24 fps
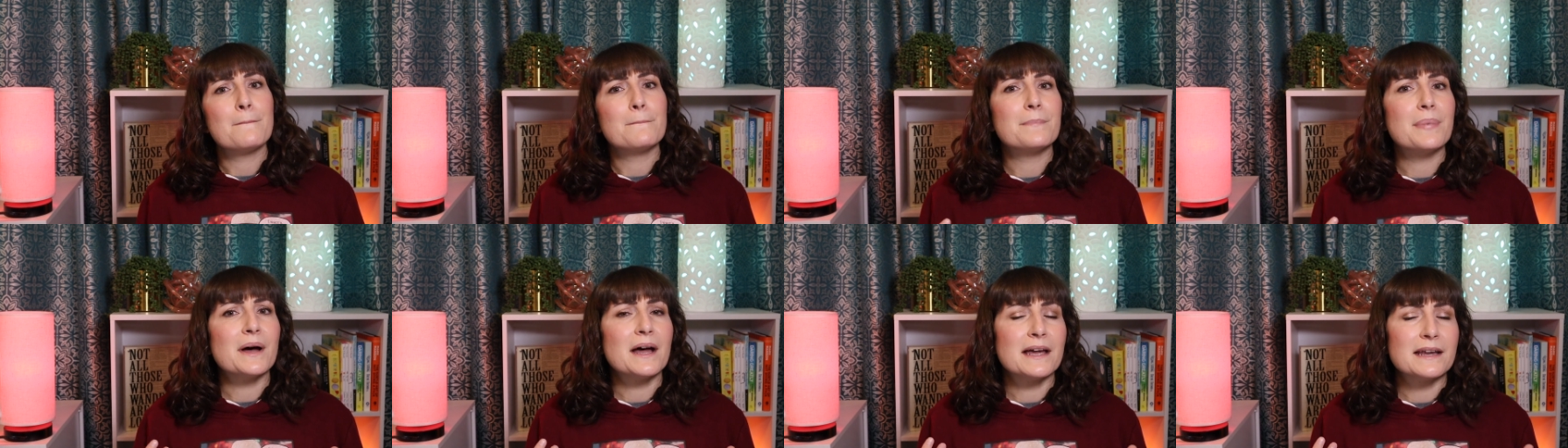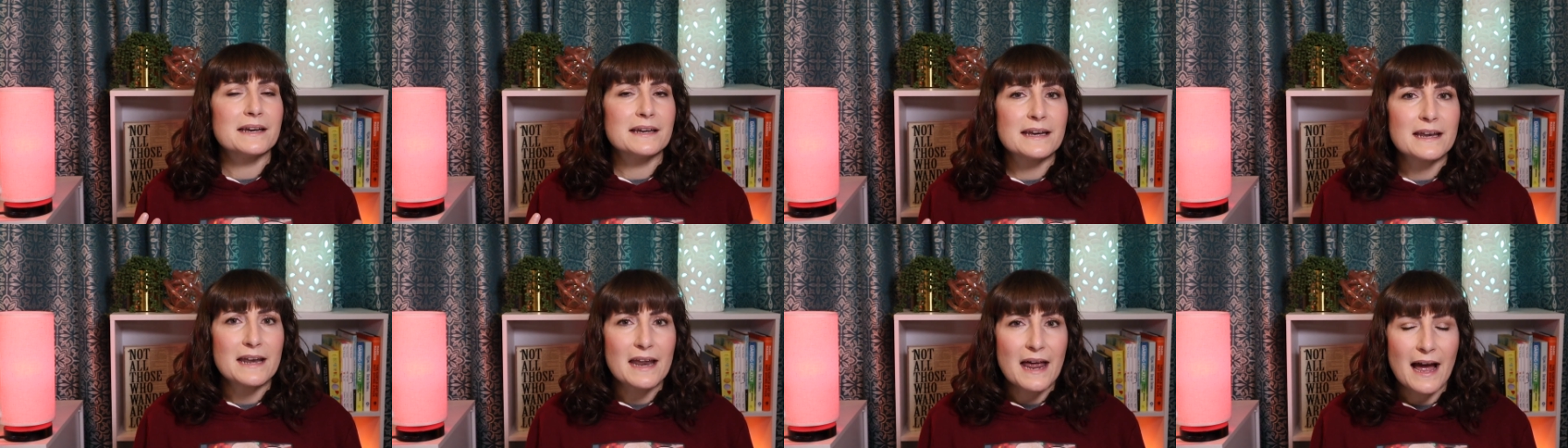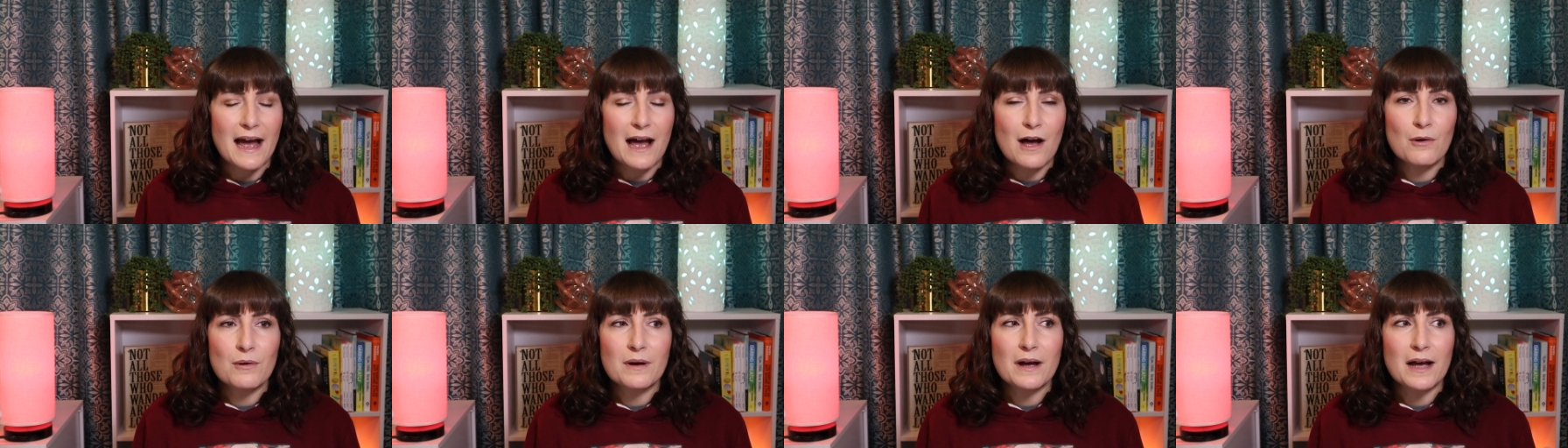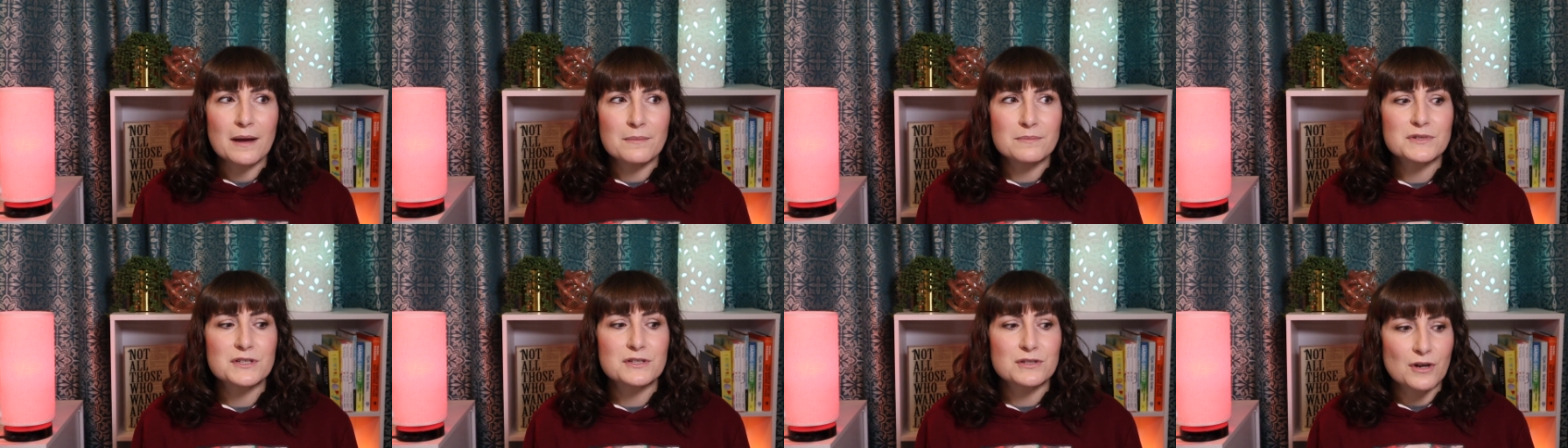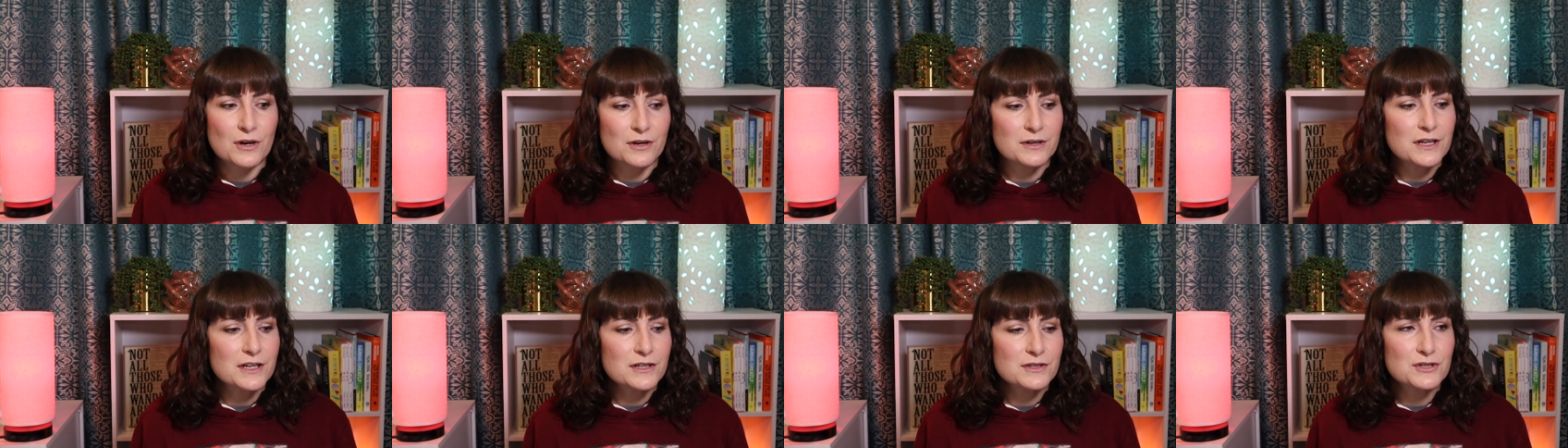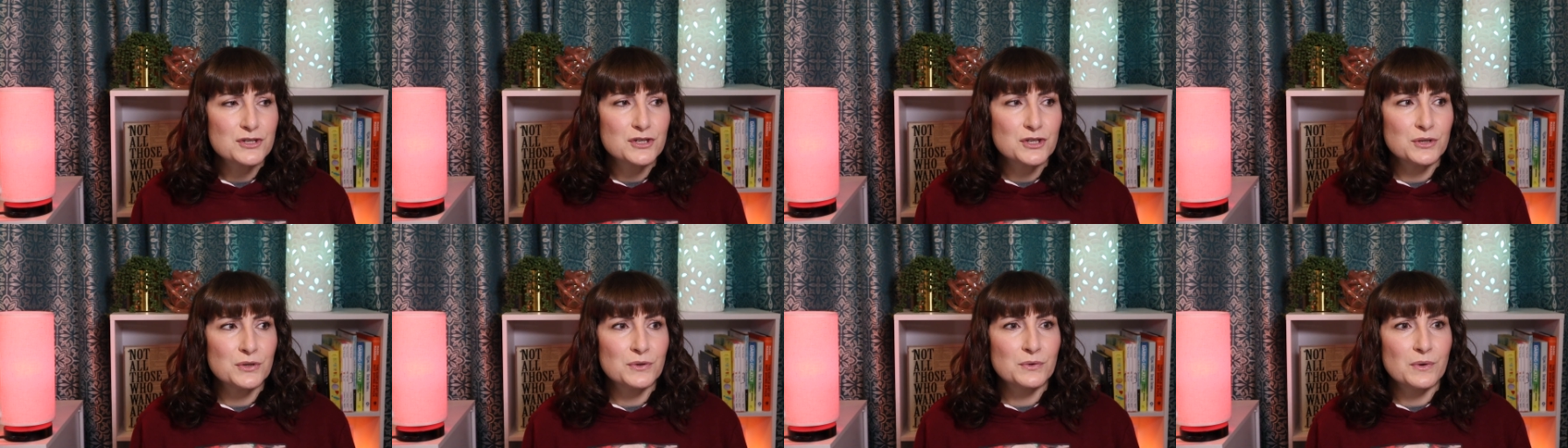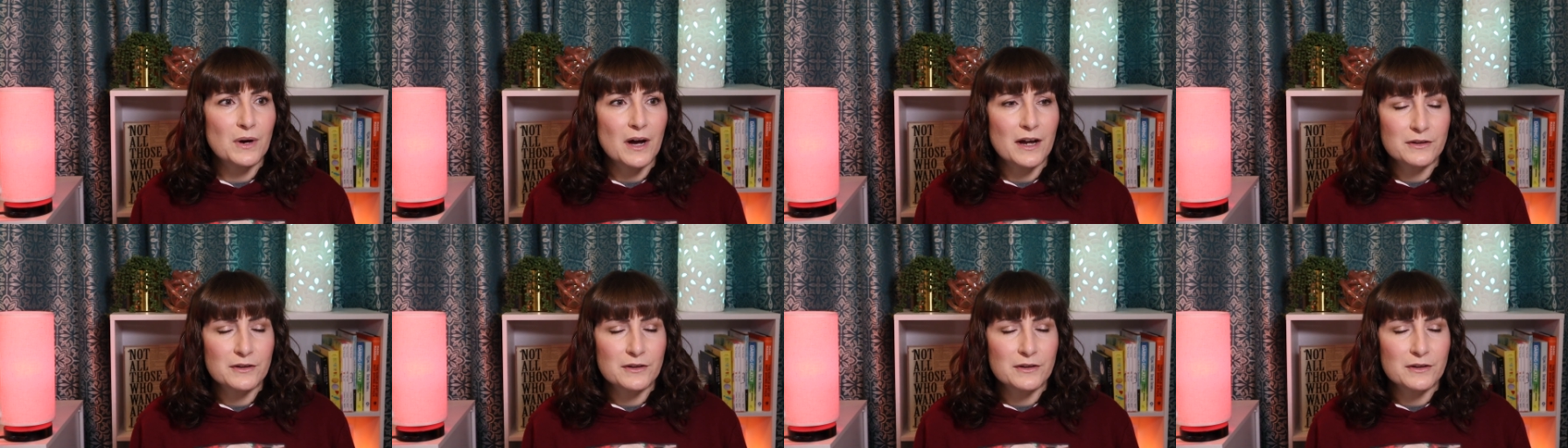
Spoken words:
But now I'm starting to